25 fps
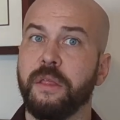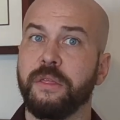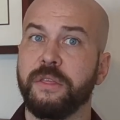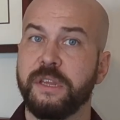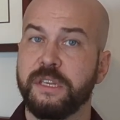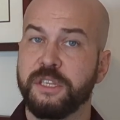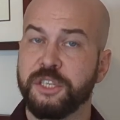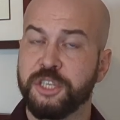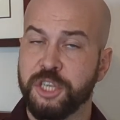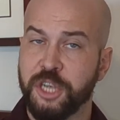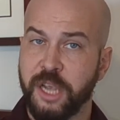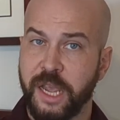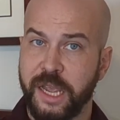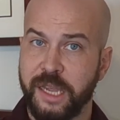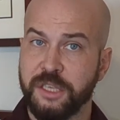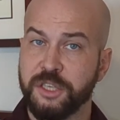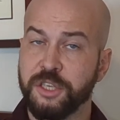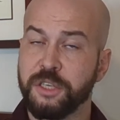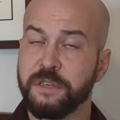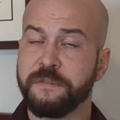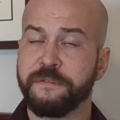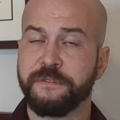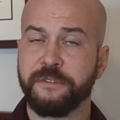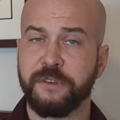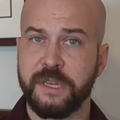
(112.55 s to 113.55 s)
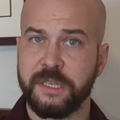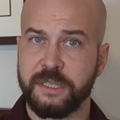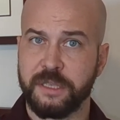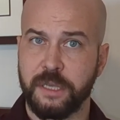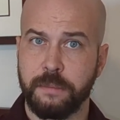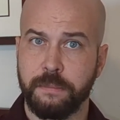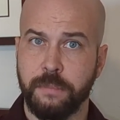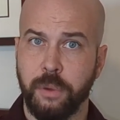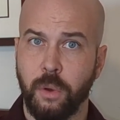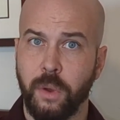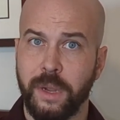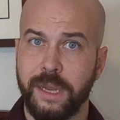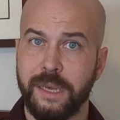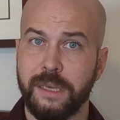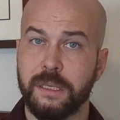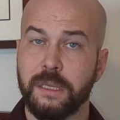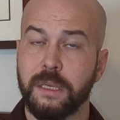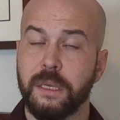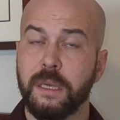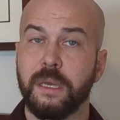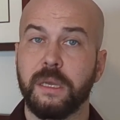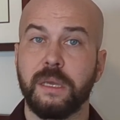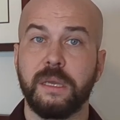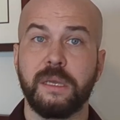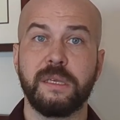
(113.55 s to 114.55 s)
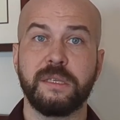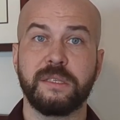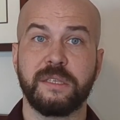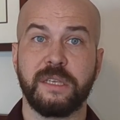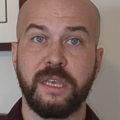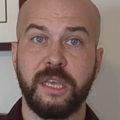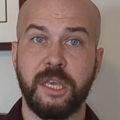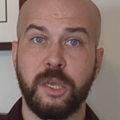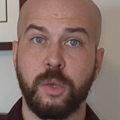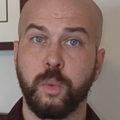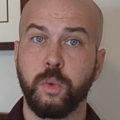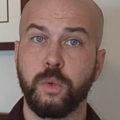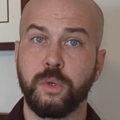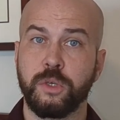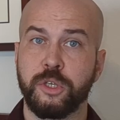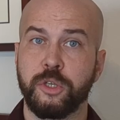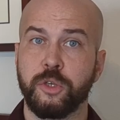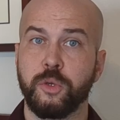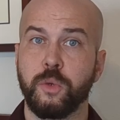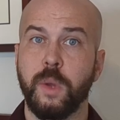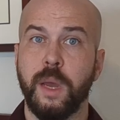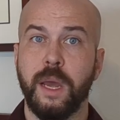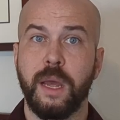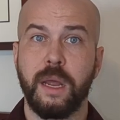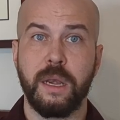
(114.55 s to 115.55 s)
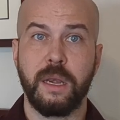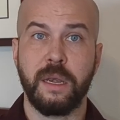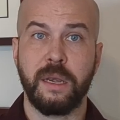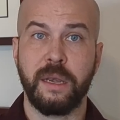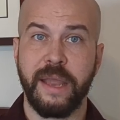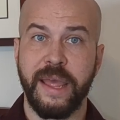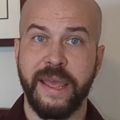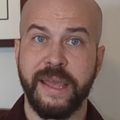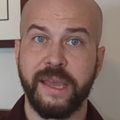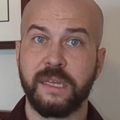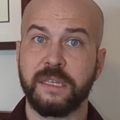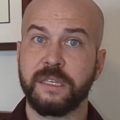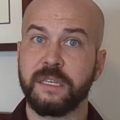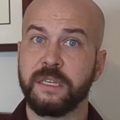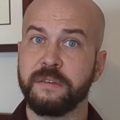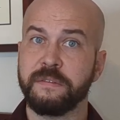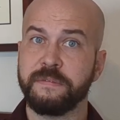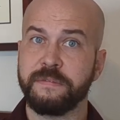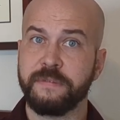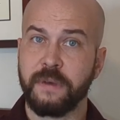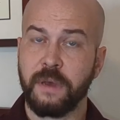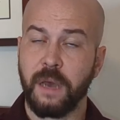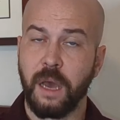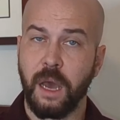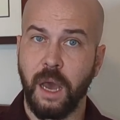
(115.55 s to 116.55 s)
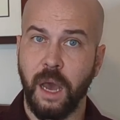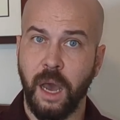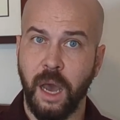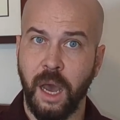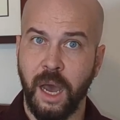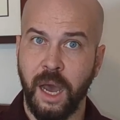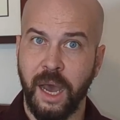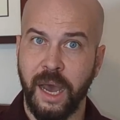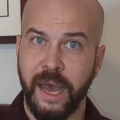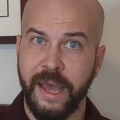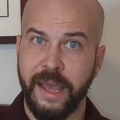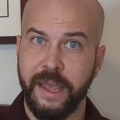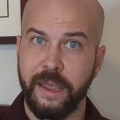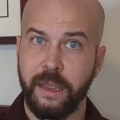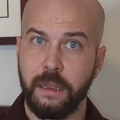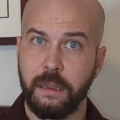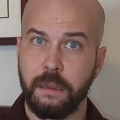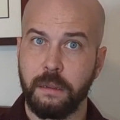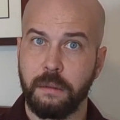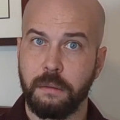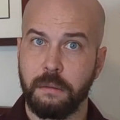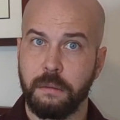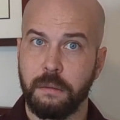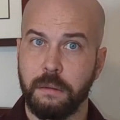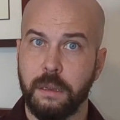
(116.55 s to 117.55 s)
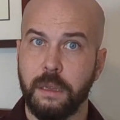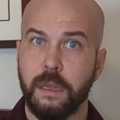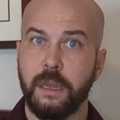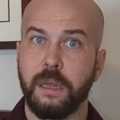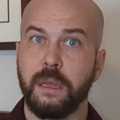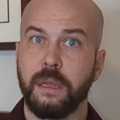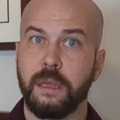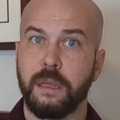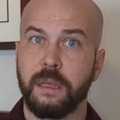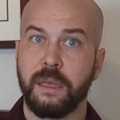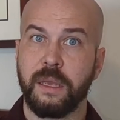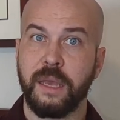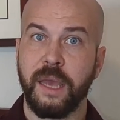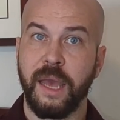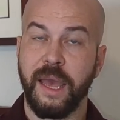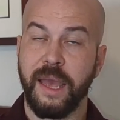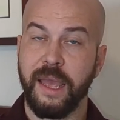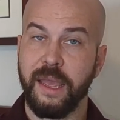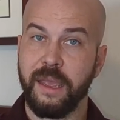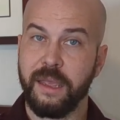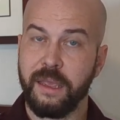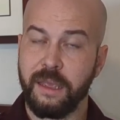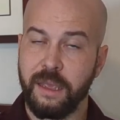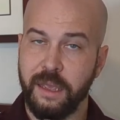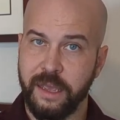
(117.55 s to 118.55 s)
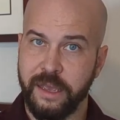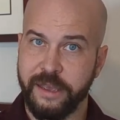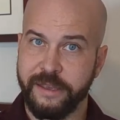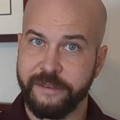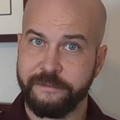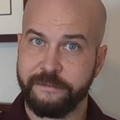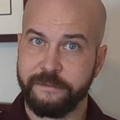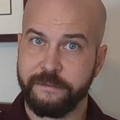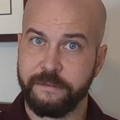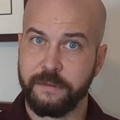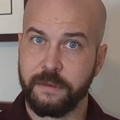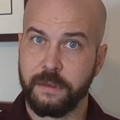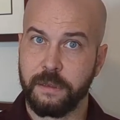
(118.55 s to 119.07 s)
the change in freezing point is equal to negative I Kf